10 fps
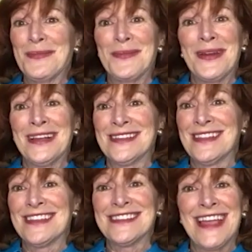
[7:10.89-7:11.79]
praying
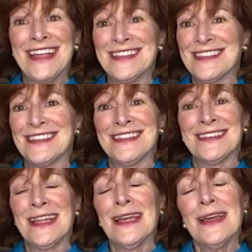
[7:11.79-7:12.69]
to the saints.
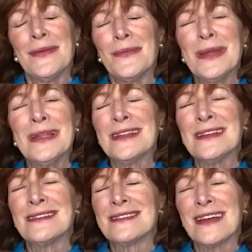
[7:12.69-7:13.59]
And we
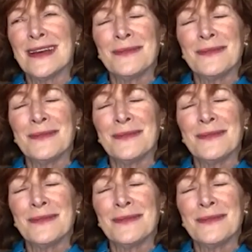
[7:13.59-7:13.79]
didn't